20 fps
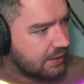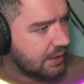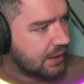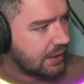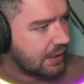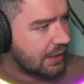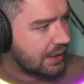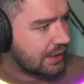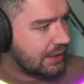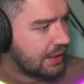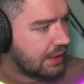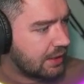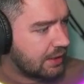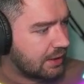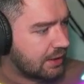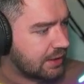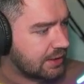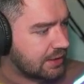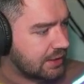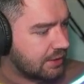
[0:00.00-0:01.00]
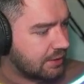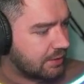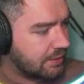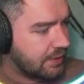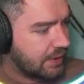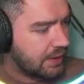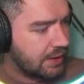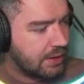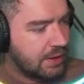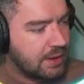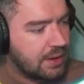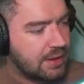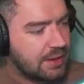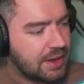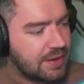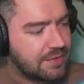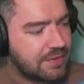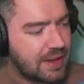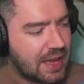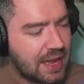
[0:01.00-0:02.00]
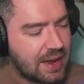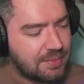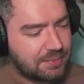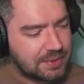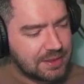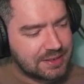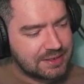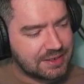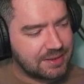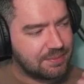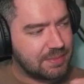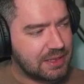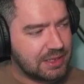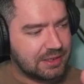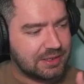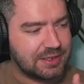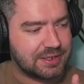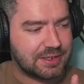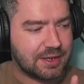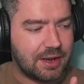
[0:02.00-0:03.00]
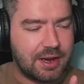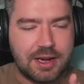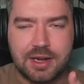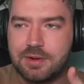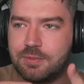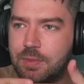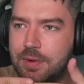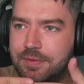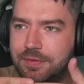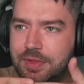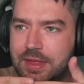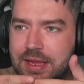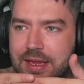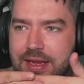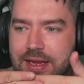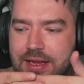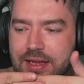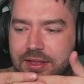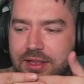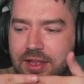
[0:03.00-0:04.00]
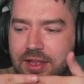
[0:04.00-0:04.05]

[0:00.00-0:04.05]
I like the idea of it. They've kept the similar design with the